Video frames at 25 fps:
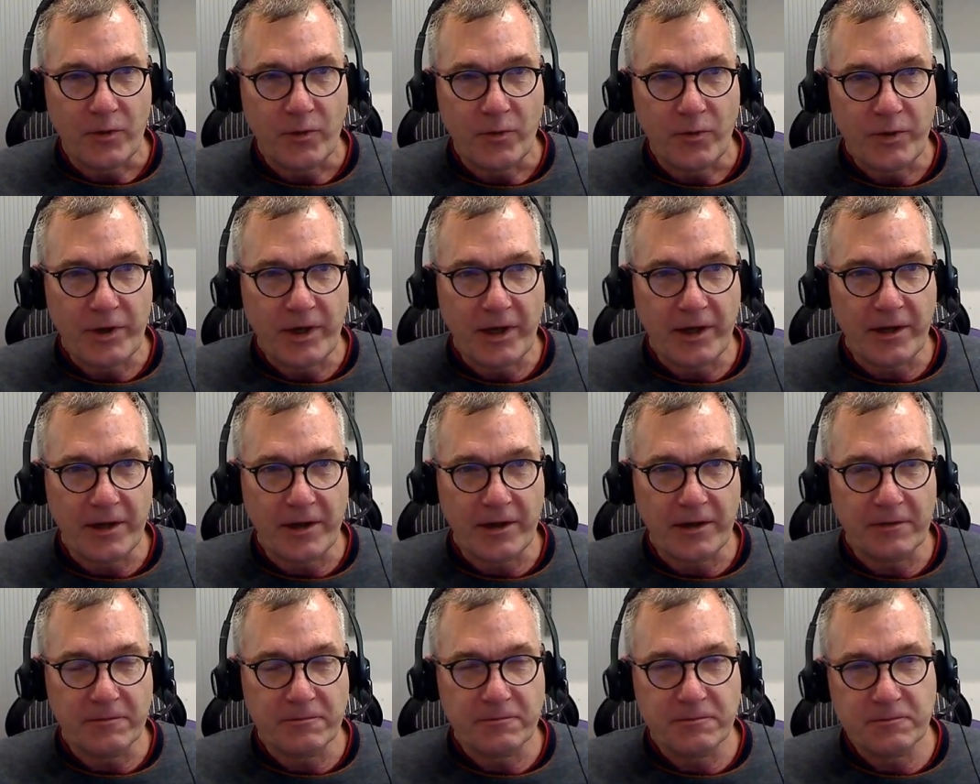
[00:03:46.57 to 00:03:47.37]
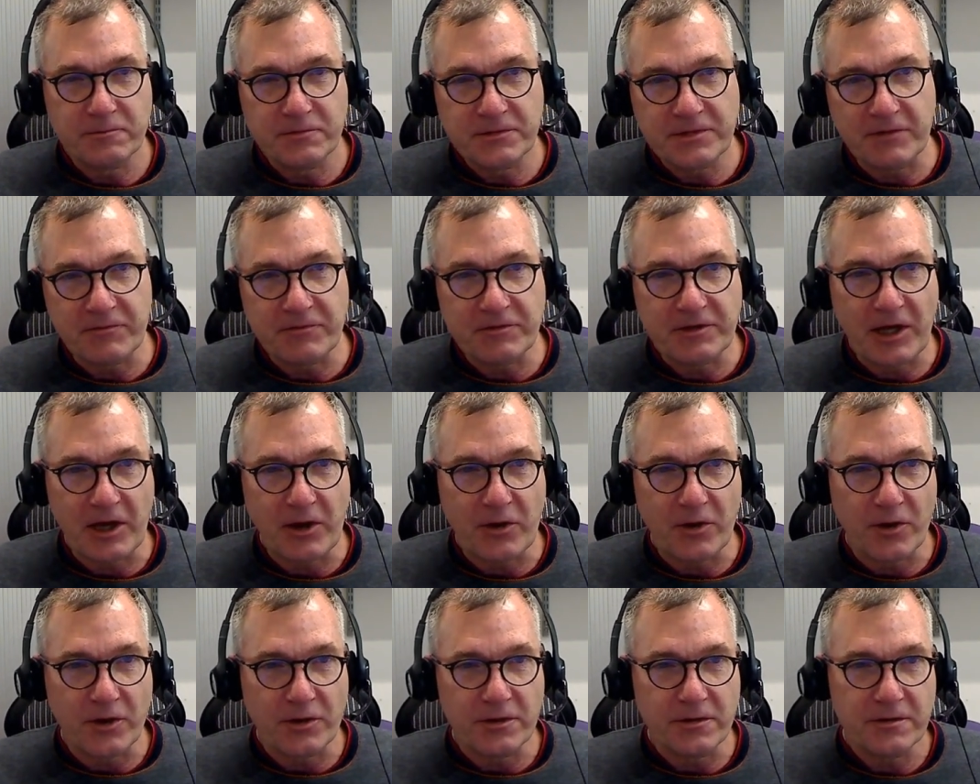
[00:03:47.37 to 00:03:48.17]
We had a 7 day
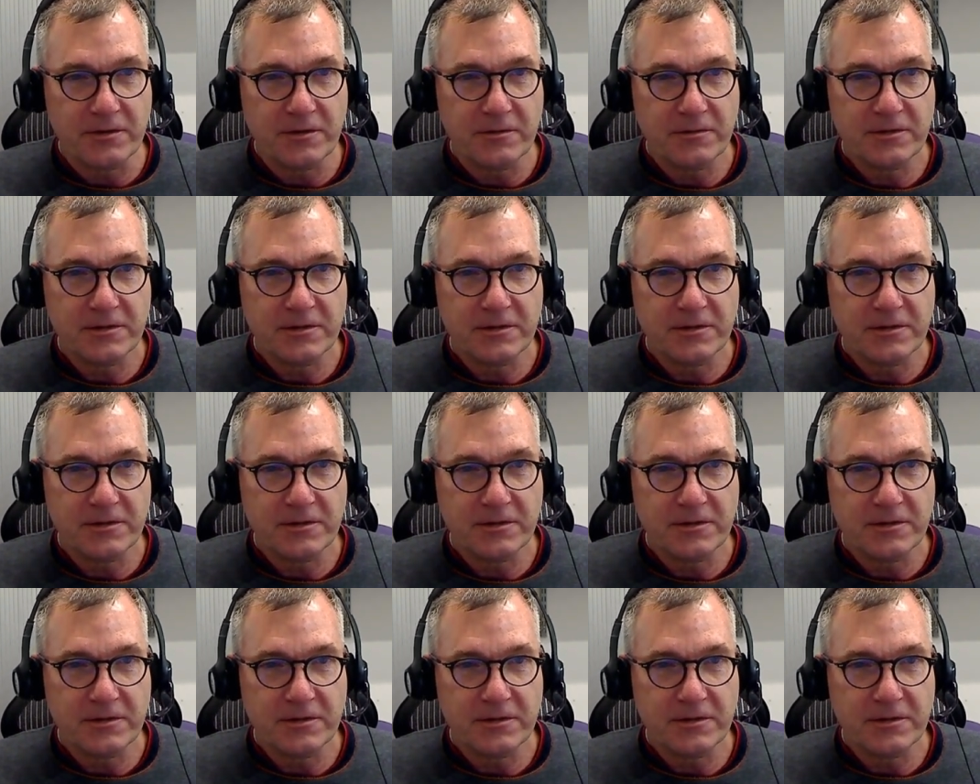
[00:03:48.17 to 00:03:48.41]
on,